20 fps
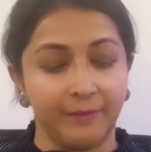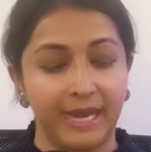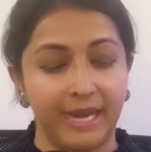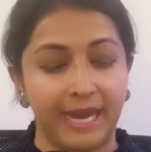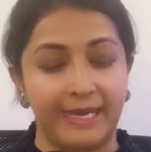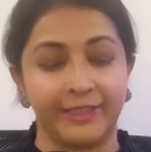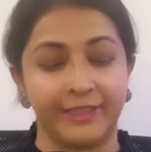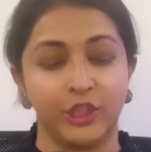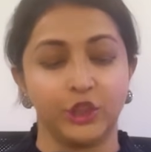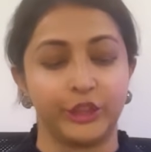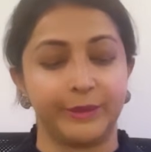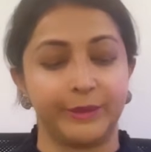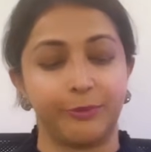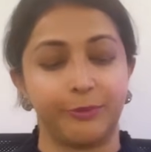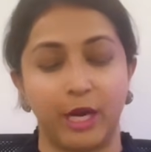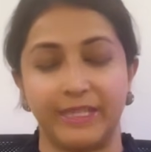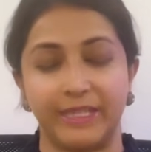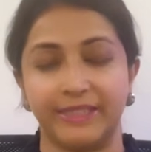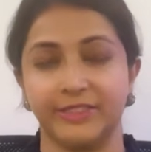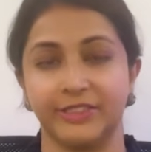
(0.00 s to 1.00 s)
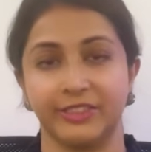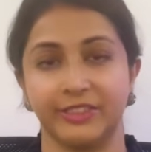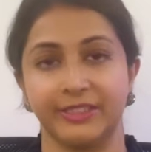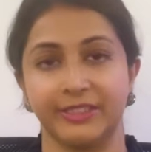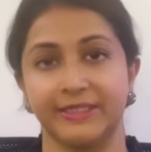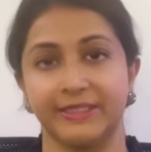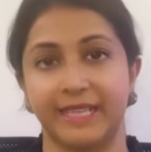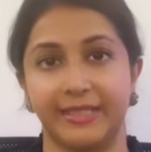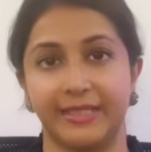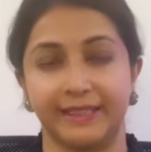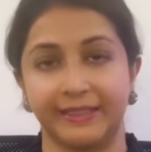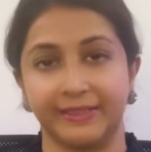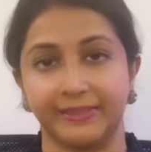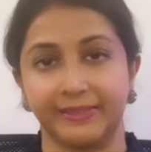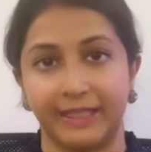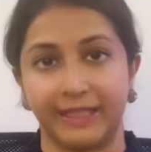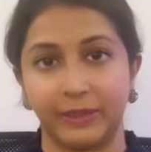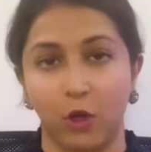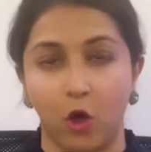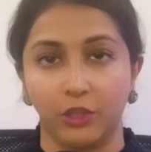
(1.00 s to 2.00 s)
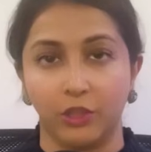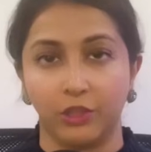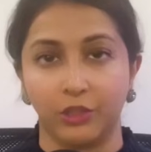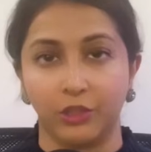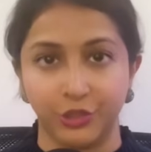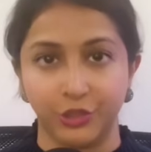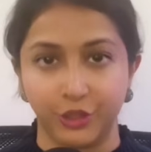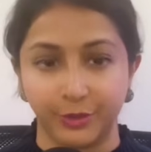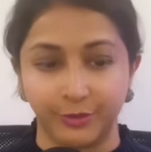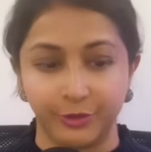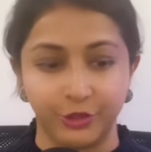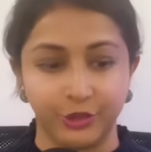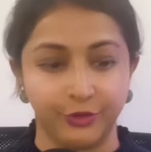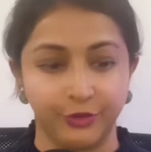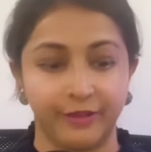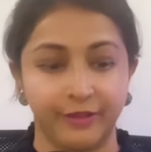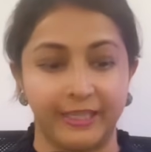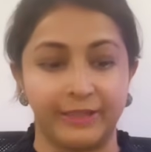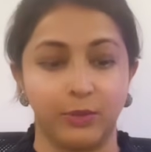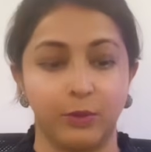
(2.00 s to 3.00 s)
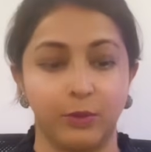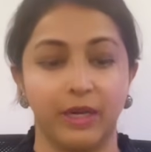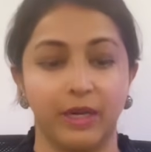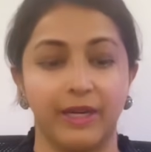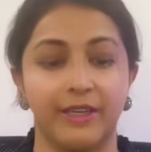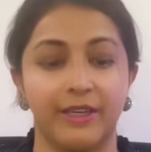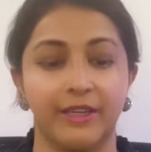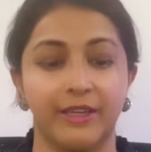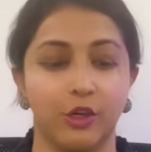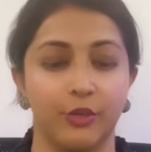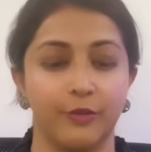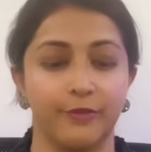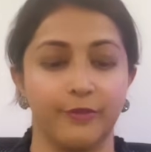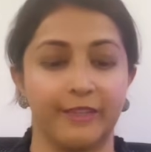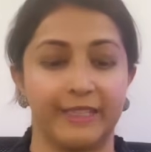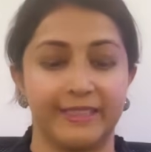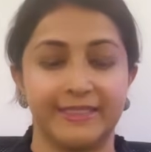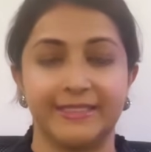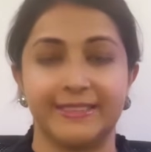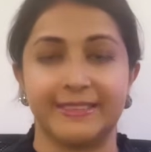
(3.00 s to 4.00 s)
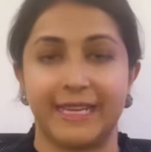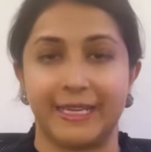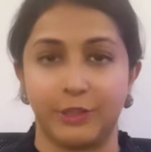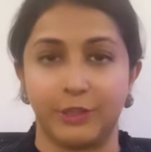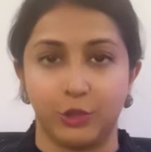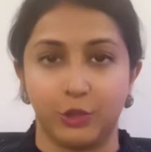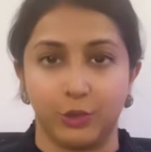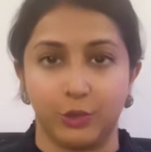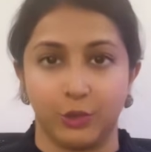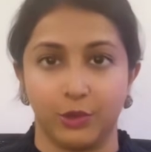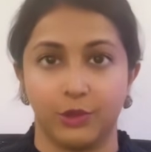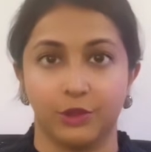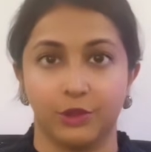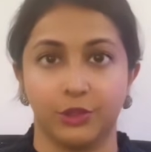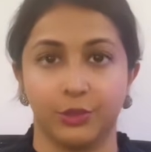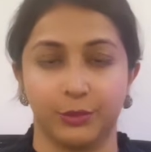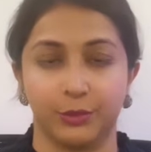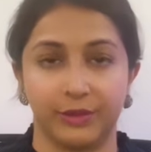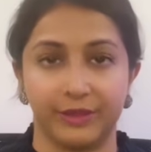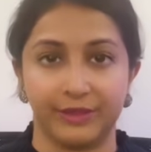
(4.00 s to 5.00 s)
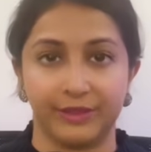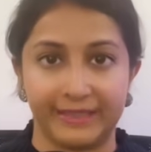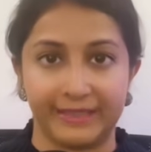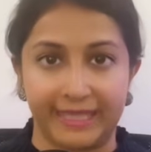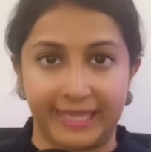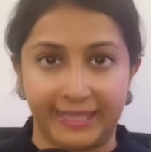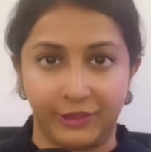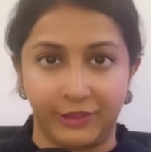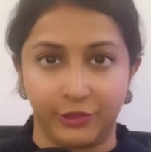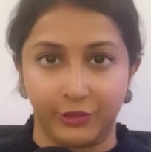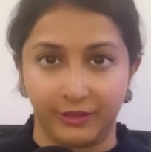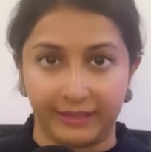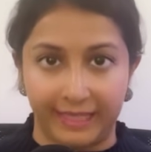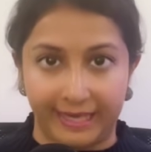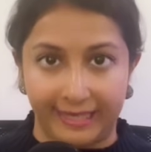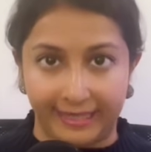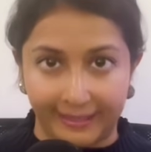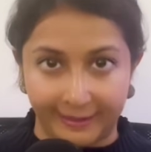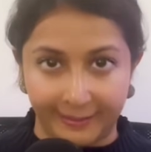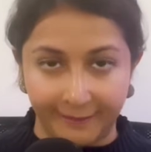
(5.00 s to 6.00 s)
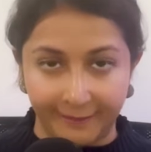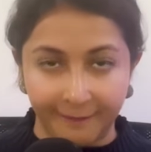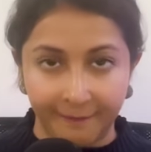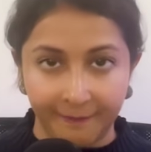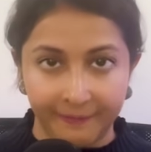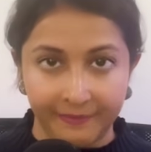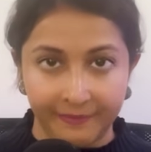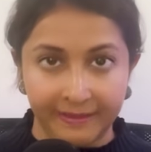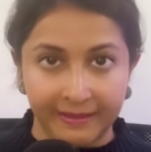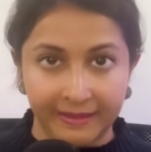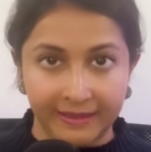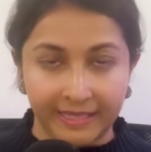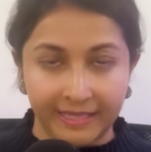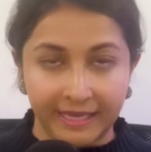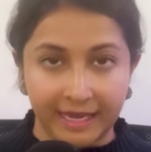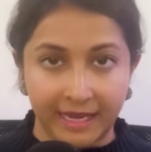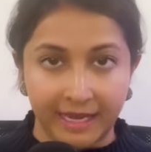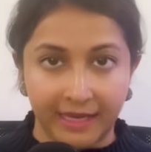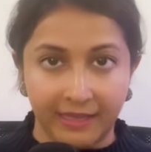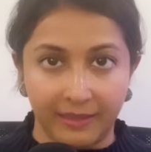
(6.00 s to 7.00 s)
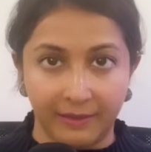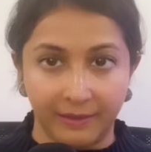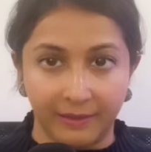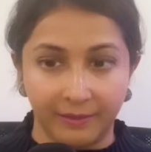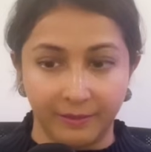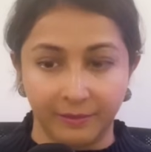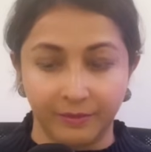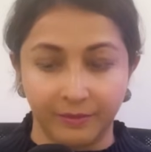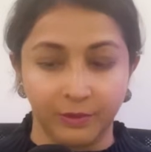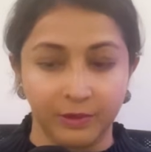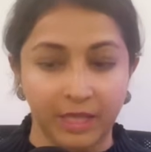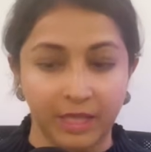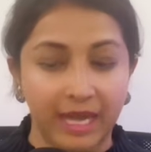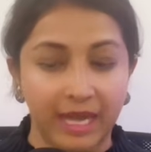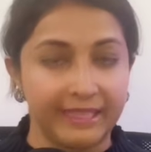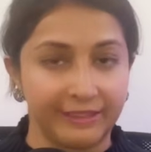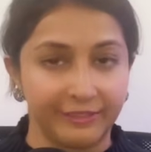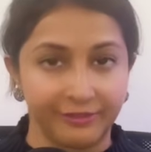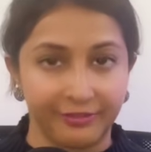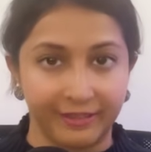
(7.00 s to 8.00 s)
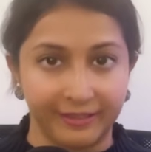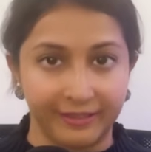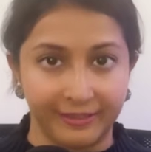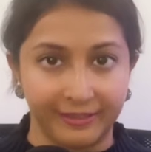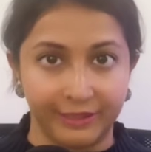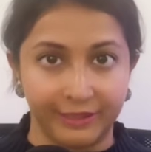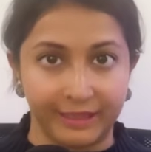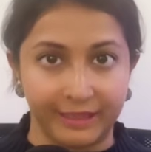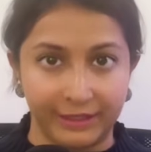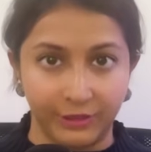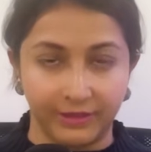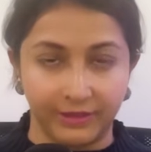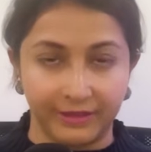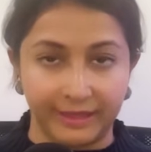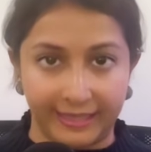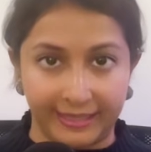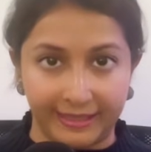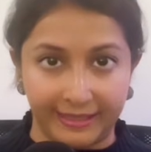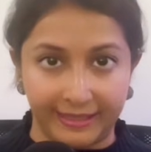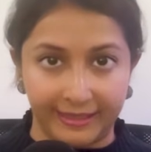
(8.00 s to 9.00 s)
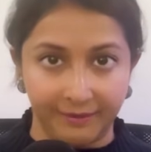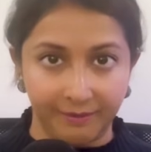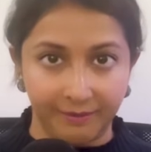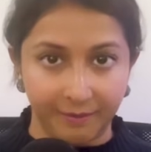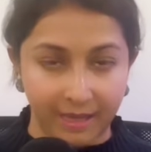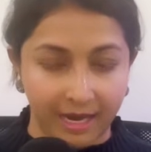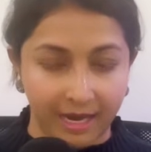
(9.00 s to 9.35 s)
energy prices, I think, like all consumers are very aware, are very central to their day-to-day life and their day-to-day